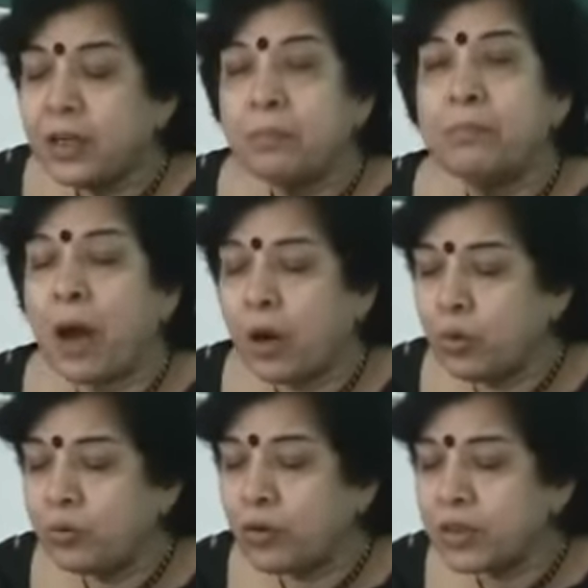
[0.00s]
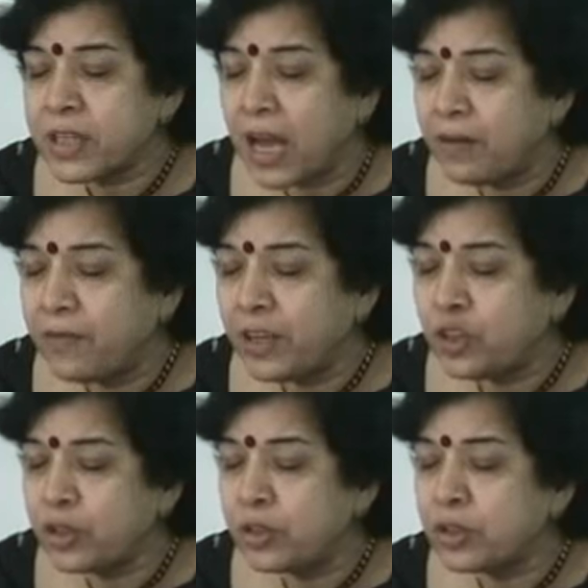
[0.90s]
bound for
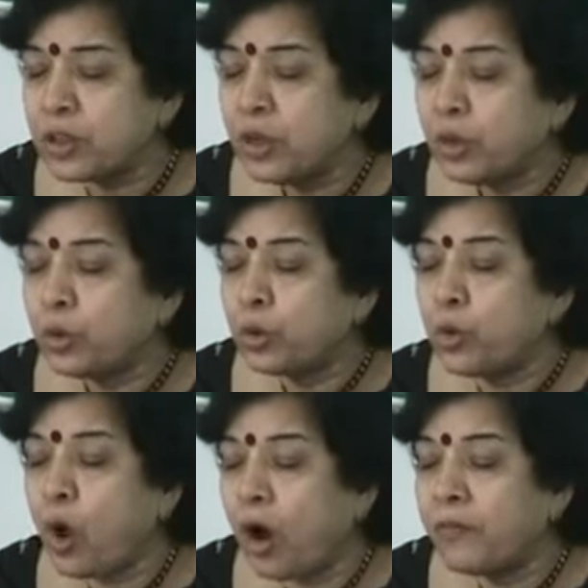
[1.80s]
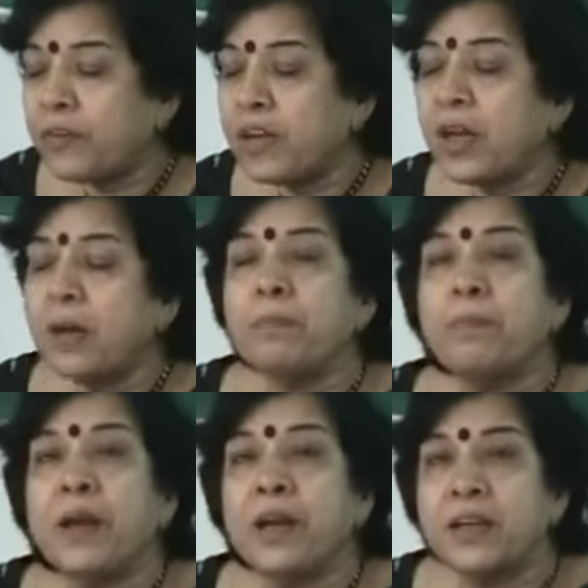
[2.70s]
salvations through offering and
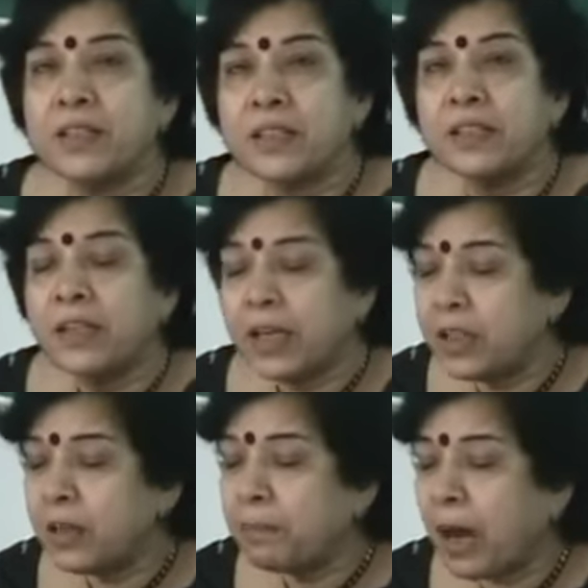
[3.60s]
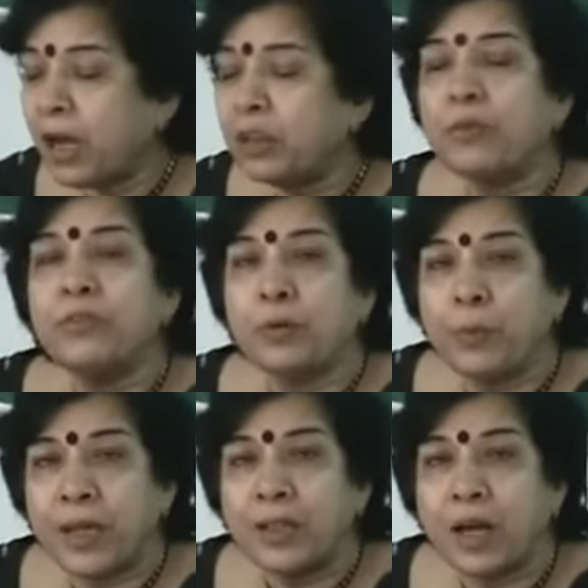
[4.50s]
prayers in the path of the
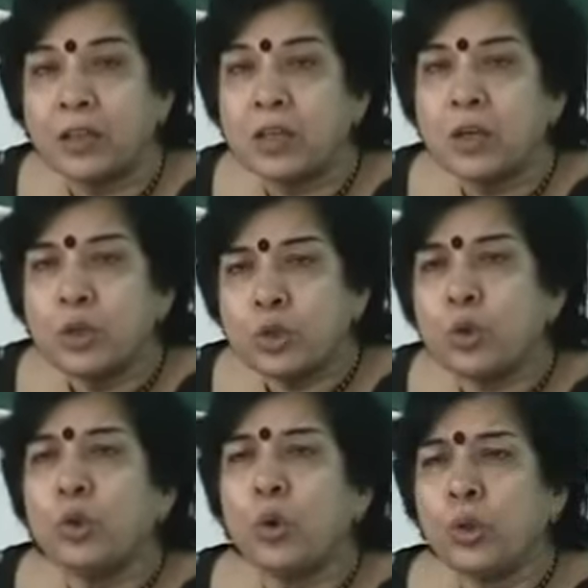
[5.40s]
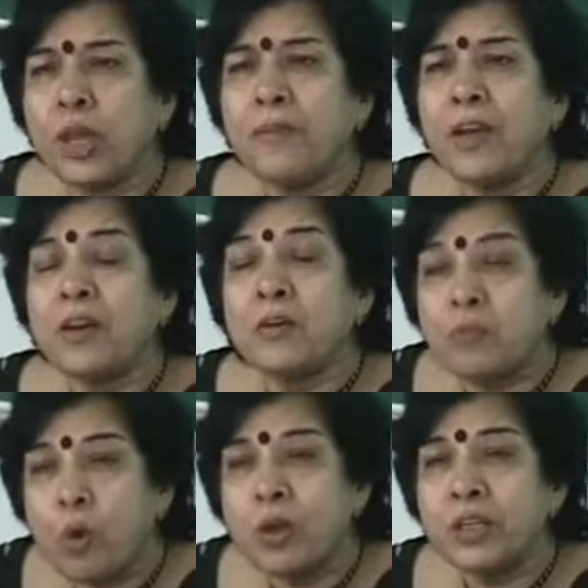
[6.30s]
Vedas. So though they were
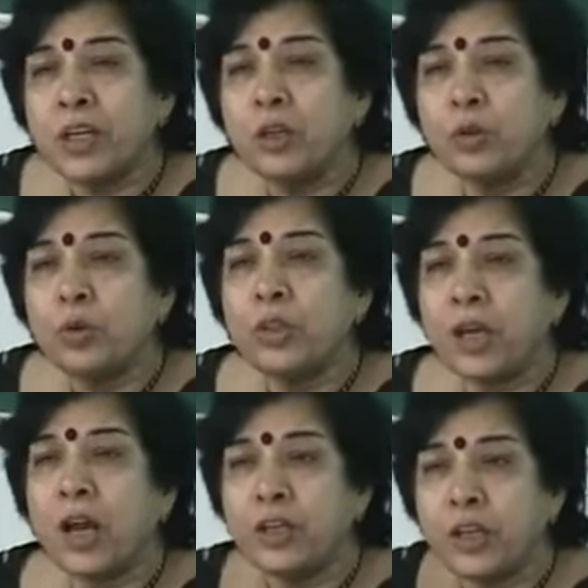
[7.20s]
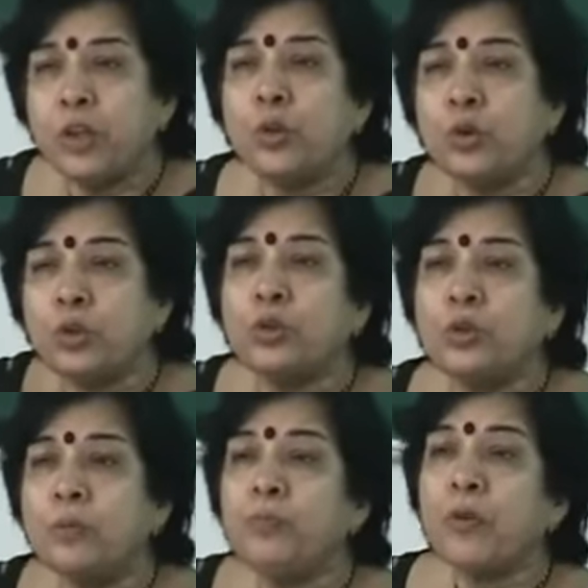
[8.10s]
revolting, you know, they continued
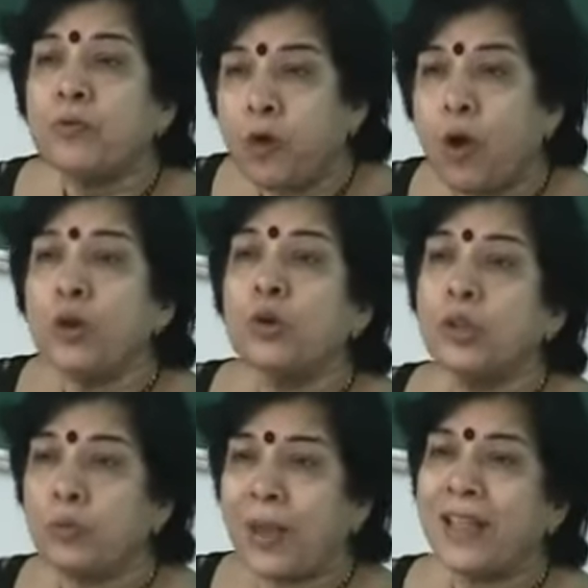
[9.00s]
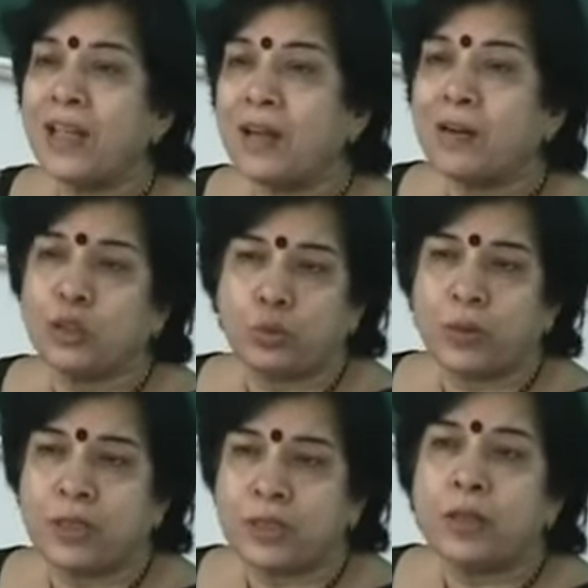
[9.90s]
to follow the Vedic
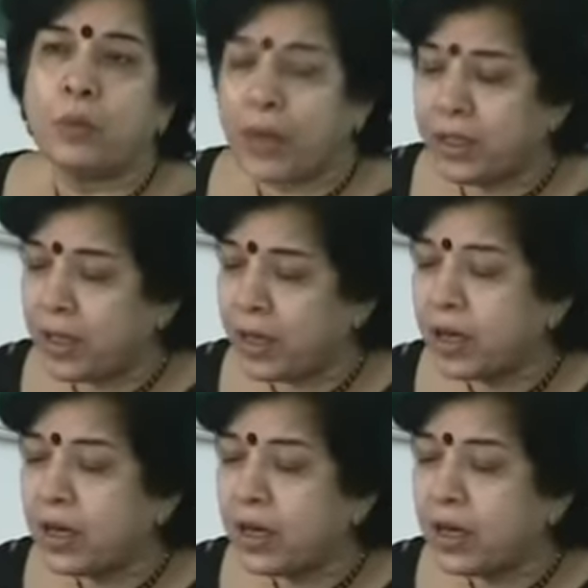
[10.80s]
rituals, the Vedic